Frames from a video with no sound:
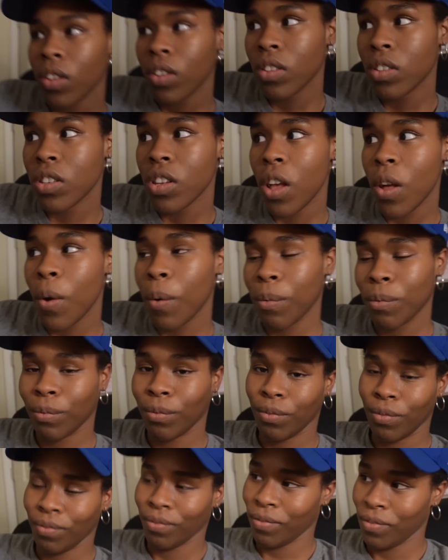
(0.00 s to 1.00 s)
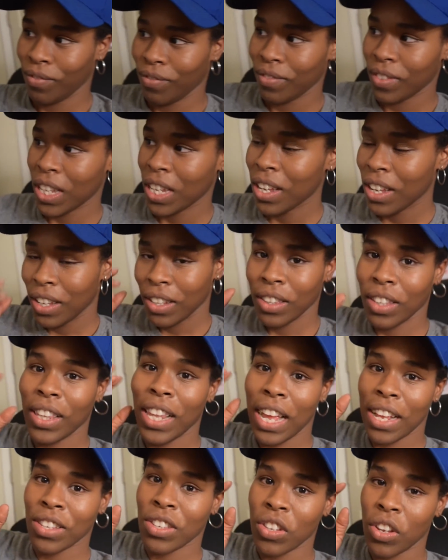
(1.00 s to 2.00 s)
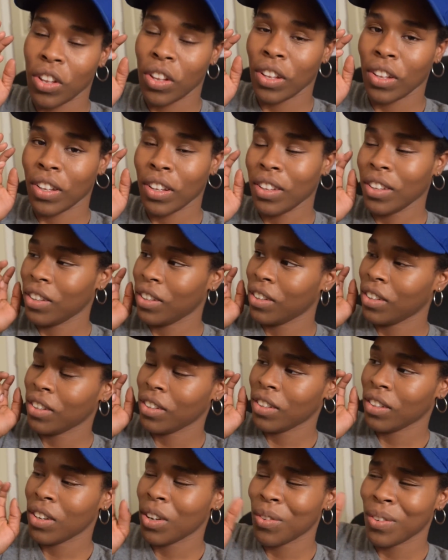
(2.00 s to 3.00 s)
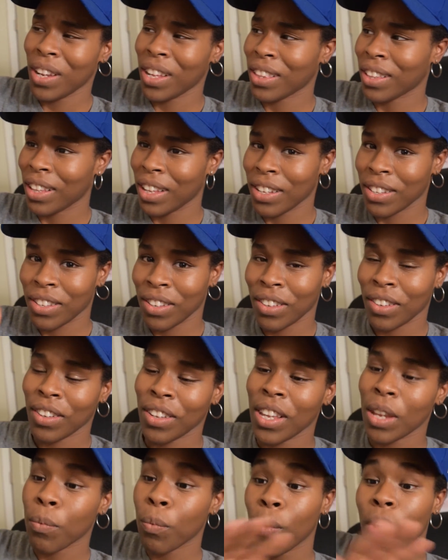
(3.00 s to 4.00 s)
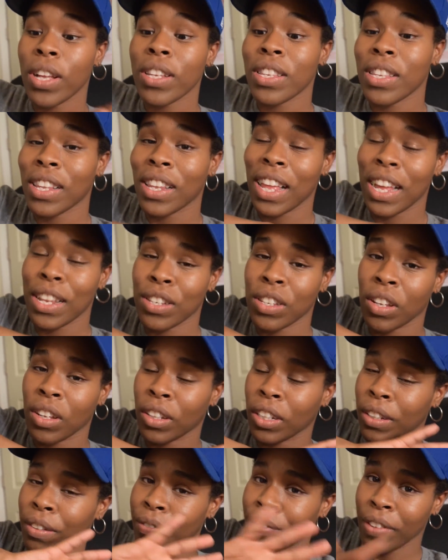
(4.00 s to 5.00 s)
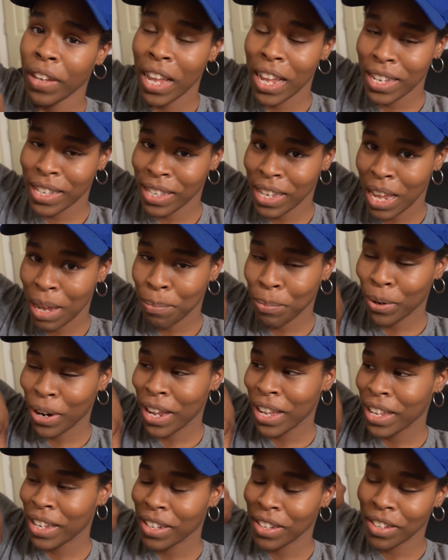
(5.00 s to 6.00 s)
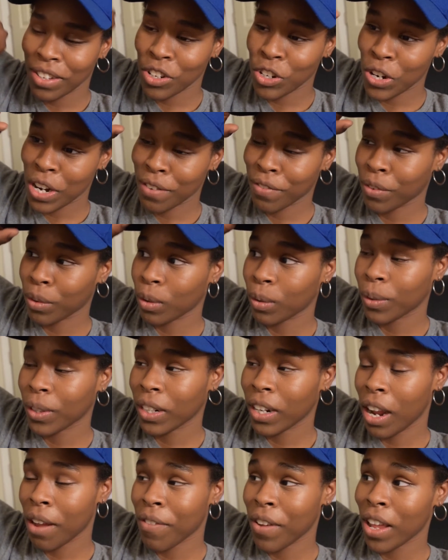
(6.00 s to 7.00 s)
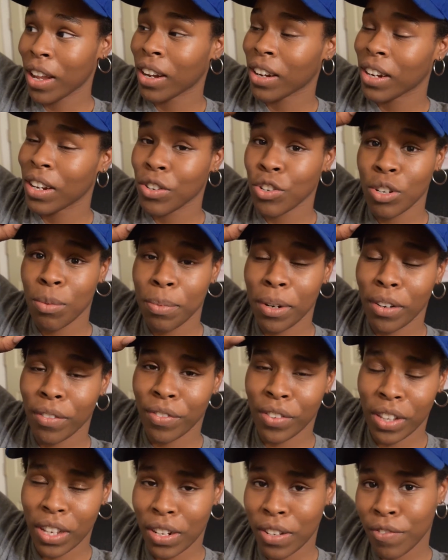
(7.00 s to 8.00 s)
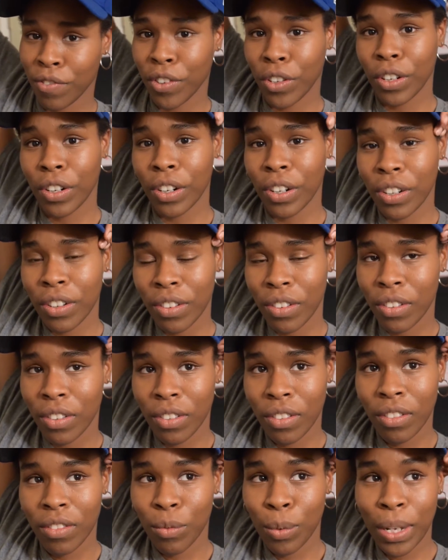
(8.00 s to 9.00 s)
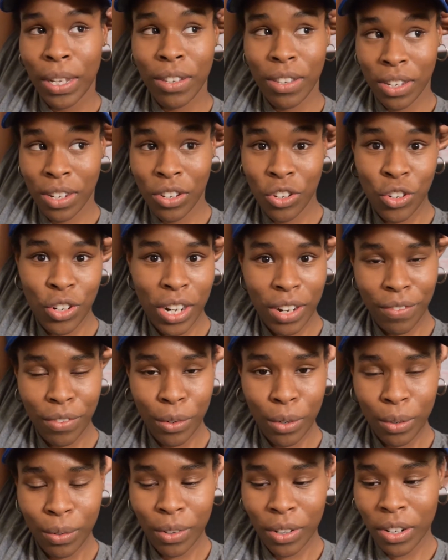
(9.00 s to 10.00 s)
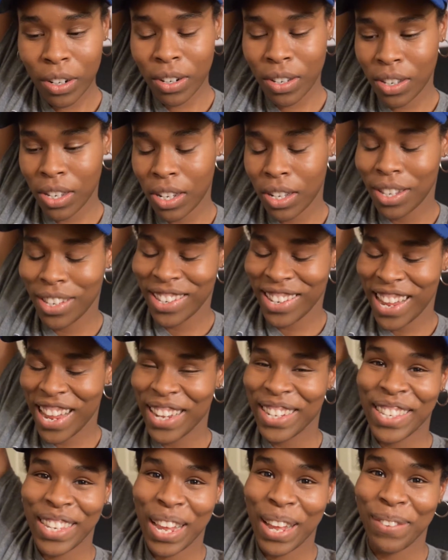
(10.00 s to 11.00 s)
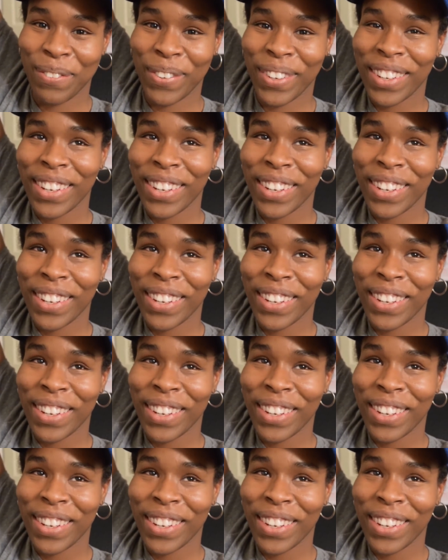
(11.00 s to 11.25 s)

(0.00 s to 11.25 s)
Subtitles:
So, the last song, no, not the last song, it was the last song of ASAP, right? Straightforward. I've had an instrumental for this since ASAP.